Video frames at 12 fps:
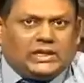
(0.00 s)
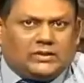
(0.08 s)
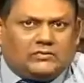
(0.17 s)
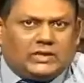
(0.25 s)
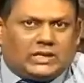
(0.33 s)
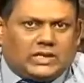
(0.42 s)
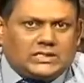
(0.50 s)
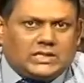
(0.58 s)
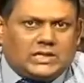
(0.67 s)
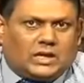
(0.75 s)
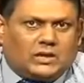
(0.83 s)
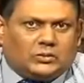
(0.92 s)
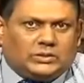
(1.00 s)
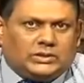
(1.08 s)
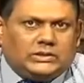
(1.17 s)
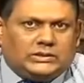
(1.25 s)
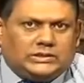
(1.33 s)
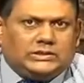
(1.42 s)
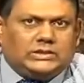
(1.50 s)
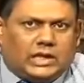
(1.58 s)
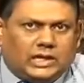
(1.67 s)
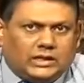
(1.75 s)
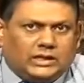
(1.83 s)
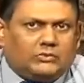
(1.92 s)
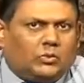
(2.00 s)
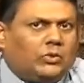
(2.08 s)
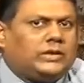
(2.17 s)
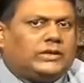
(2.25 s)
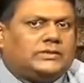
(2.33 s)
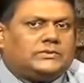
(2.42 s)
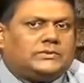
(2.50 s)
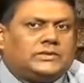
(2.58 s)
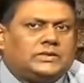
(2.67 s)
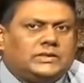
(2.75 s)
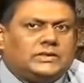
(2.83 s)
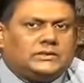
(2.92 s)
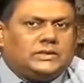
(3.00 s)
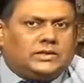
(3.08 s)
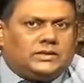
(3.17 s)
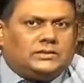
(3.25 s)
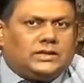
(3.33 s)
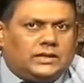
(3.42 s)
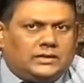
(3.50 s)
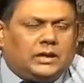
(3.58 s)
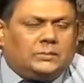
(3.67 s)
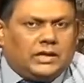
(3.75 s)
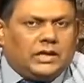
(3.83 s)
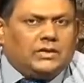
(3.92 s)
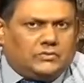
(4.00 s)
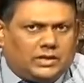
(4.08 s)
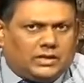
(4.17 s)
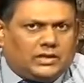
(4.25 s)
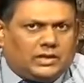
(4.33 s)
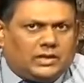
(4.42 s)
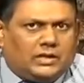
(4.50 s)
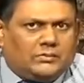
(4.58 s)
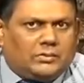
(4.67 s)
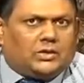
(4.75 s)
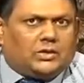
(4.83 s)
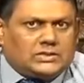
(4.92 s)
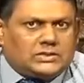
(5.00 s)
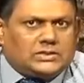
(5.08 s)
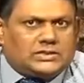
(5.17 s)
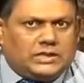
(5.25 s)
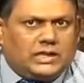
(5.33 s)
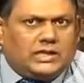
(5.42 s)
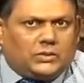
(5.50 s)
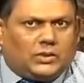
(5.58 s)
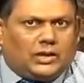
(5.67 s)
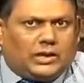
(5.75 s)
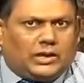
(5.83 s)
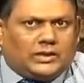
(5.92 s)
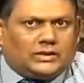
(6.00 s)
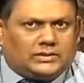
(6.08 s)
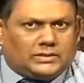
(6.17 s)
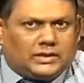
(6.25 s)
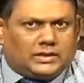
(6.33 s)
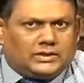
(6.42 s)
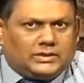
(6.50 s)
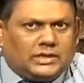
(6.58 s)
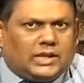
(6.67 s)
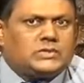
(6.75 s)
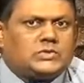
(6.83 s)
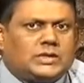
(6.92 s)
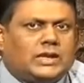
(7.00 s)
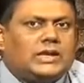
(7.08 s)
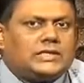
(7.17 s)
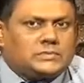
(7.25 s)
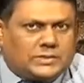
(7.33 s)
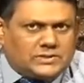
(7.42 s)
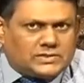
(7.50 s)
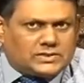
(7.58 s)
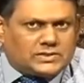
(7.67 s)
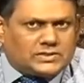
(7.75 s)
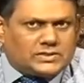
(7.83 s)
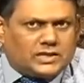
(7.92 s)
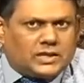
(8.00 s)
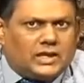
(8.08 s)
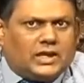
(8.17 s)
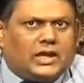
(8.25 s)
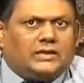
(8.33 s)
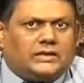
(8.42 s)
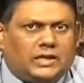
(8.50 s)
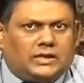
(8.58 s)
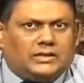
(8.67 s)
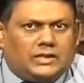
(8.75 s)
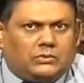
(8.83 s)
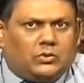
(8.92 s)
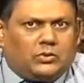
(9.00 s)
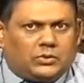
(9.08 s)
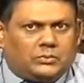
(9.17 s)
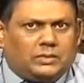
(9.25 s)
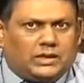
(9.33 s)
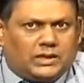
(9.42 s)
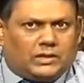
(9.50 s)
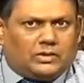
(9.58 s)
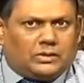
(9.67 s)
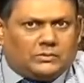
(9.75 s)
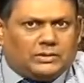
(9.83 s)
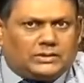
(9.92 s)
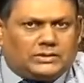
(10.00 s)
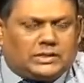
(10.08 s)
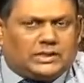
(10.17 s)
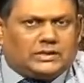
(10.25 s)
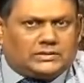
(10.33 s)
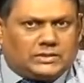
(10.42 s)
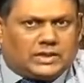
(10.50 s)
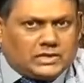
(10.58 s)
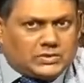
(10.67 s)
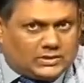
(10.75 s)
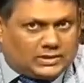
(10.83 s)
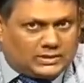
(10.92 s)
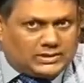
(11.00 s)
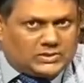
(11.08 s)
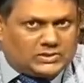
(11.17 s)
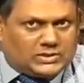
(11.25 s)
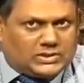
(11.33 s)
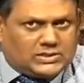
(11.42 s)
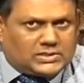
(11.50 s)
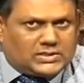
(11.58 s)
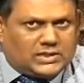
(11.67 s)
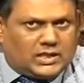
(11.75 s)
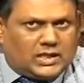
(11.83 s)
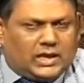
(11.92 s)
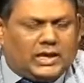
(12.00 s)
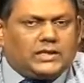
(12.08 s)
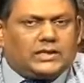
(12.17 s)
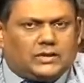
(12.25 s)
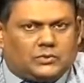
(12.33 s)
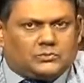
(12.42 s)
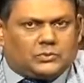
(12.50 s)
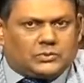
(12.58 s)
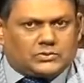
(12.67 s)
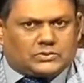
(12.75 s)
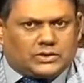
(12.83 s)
we can see how the younger voters, their behavior, because they don't like irrational expenses, and they want to be government take the rational decisions, and they, of course,